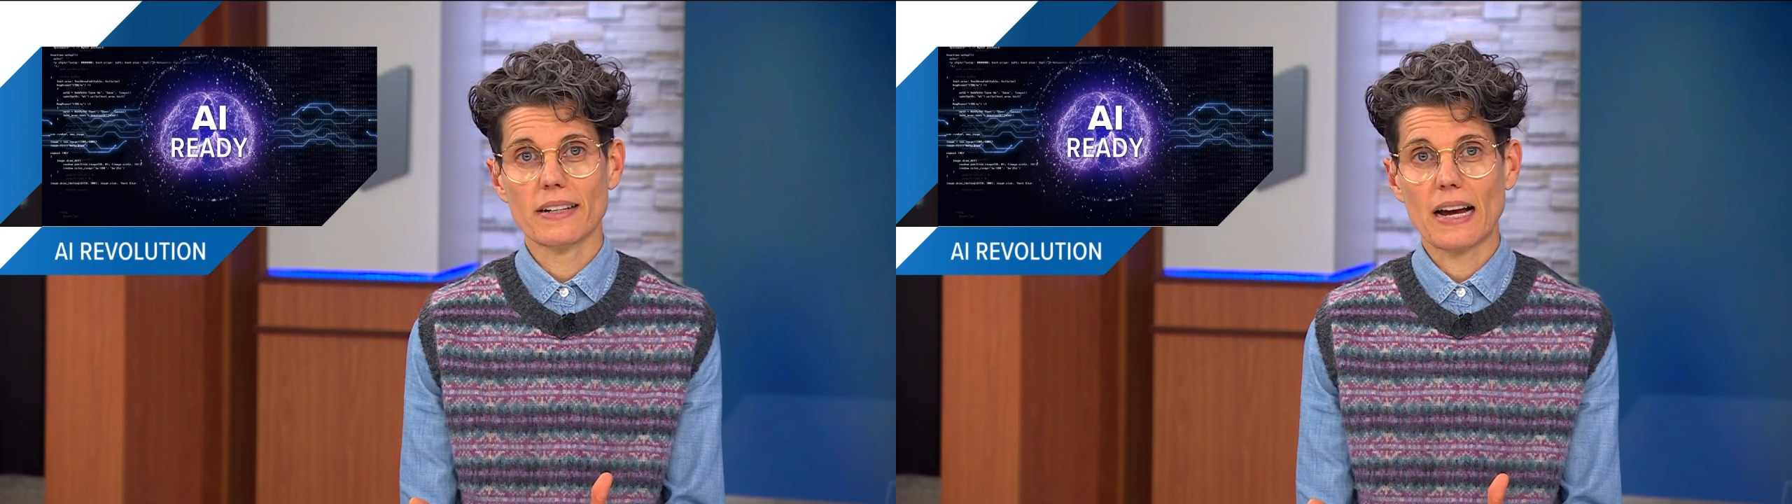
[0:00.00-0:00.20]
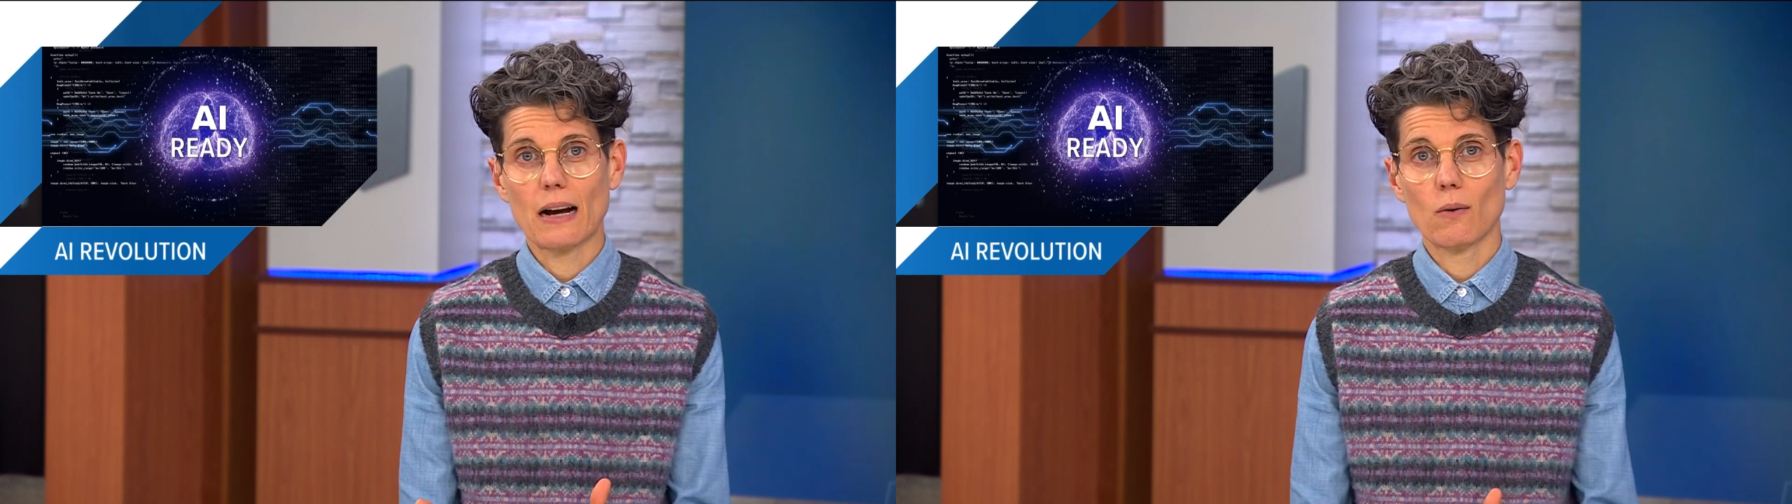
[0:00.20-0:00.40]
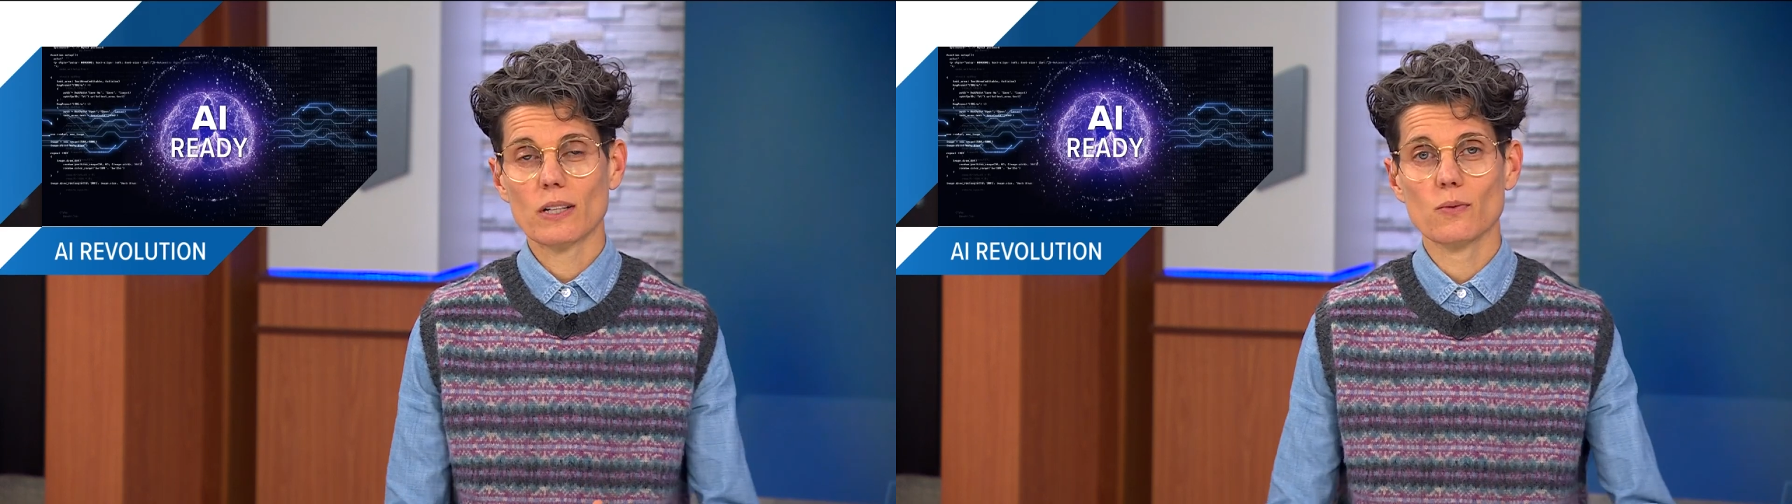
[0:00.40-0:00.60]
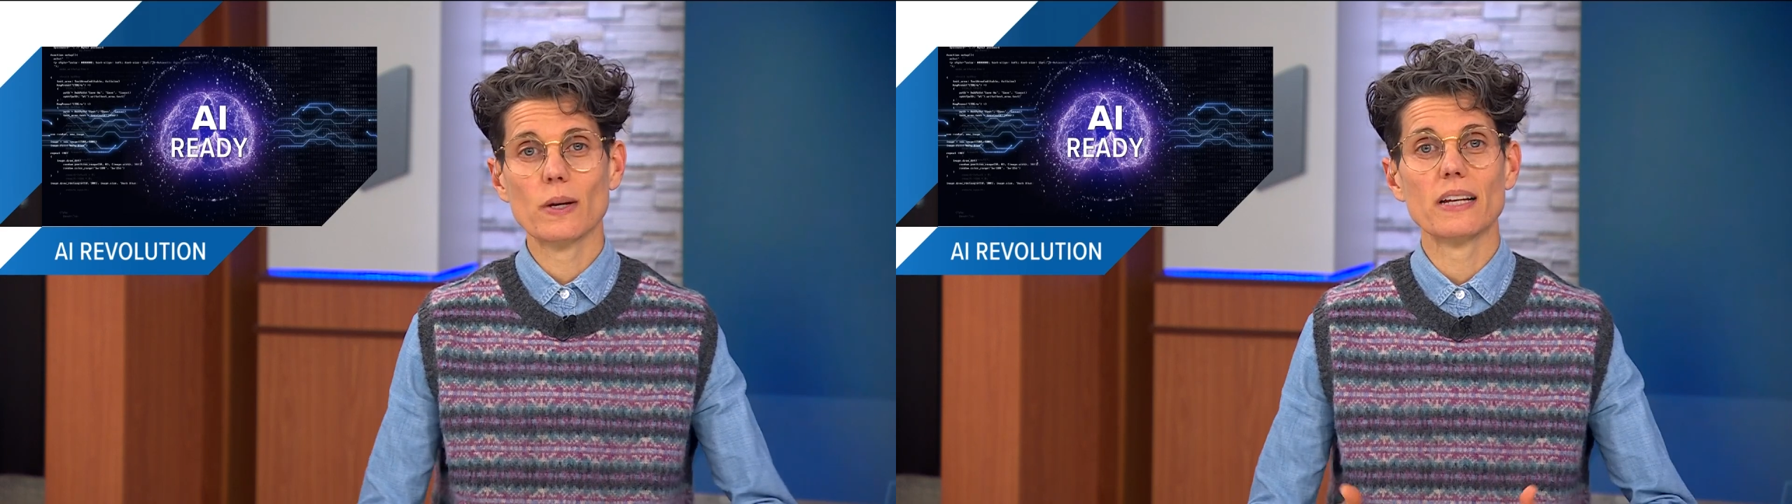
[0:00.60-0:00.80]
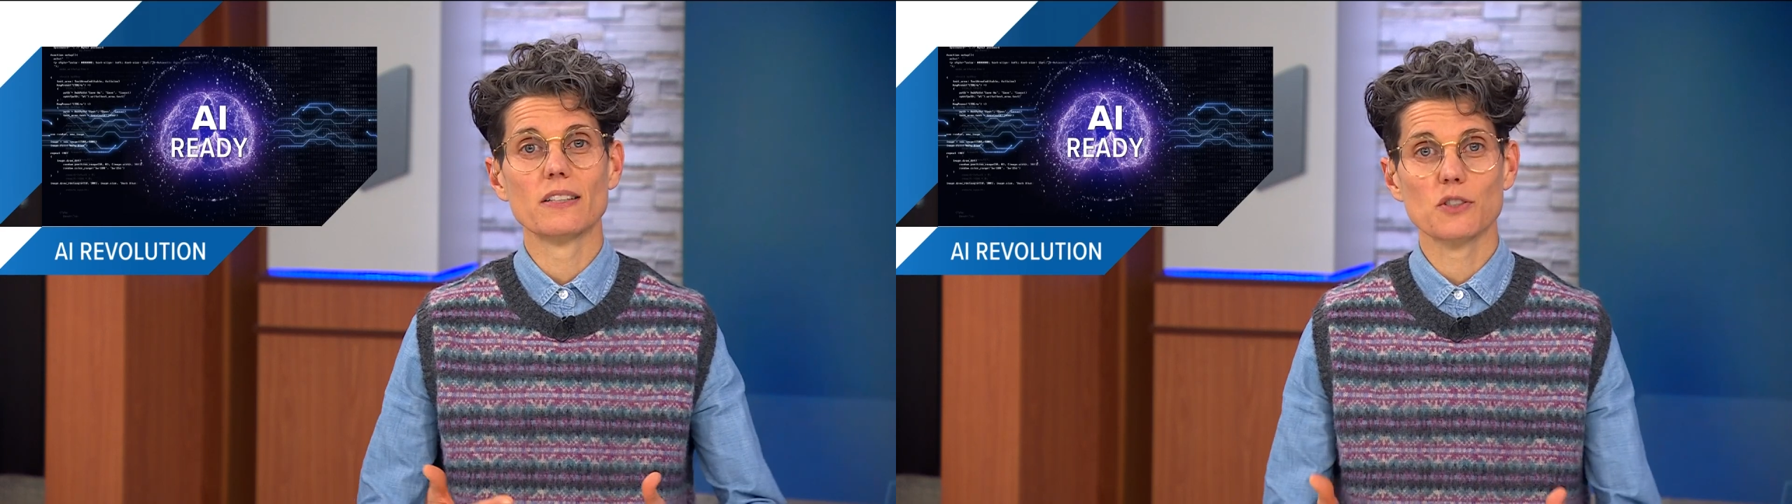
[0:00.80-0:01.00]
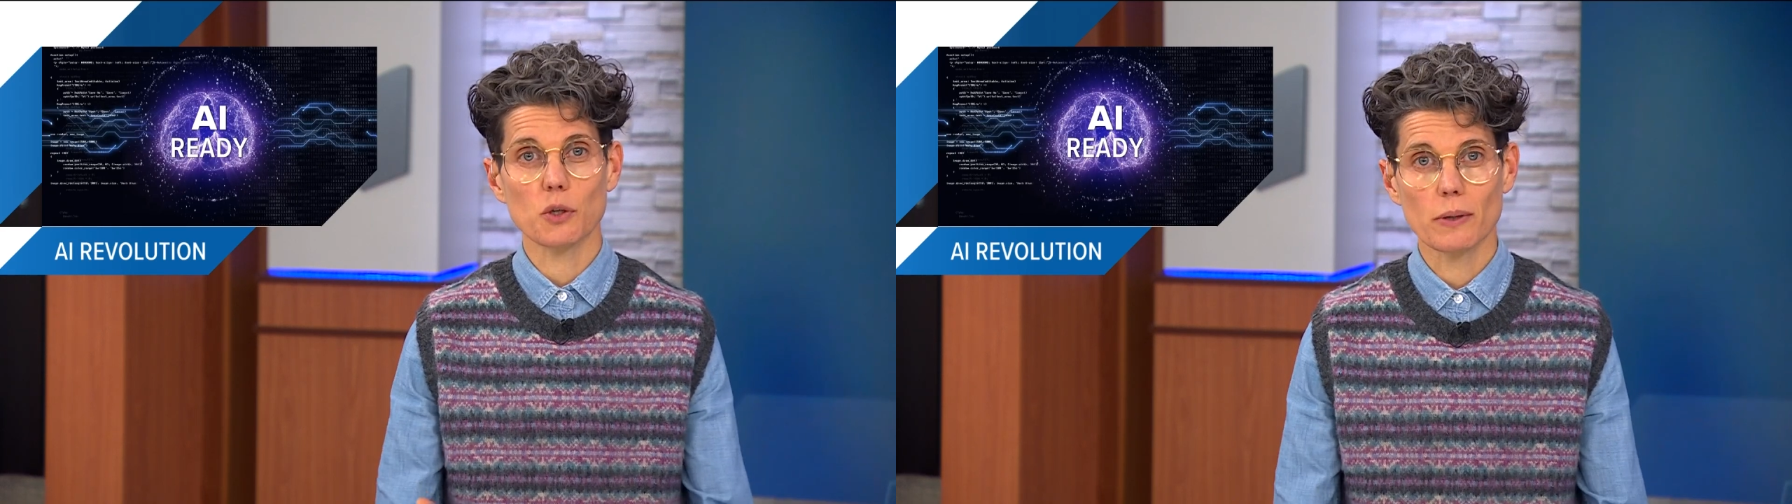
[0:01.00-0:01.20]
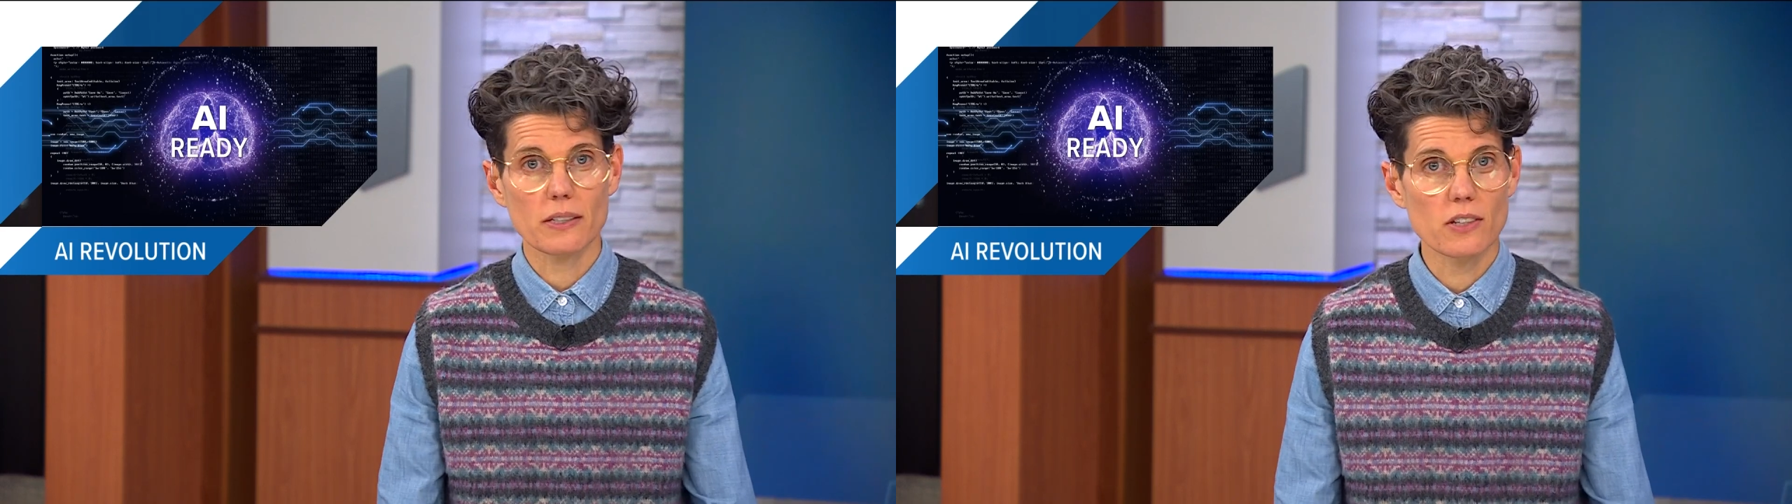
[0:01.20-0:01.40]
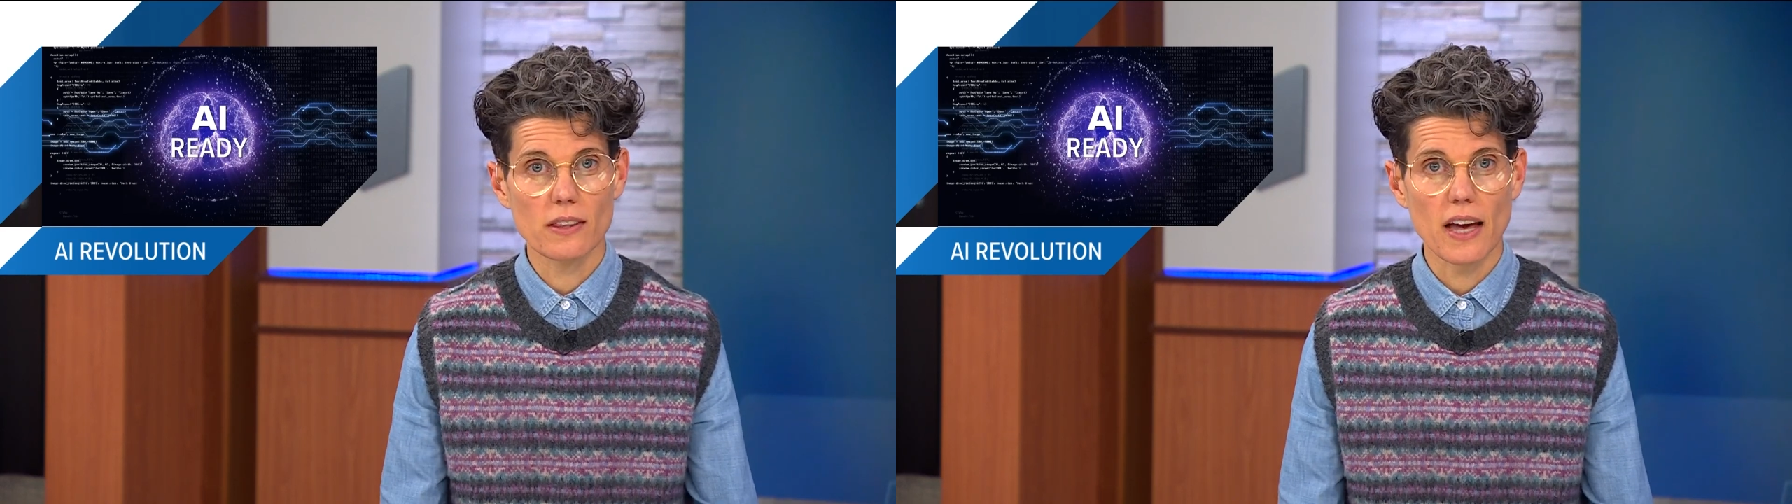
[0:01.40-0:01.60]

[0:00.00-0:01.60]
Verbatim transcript: now as we enter into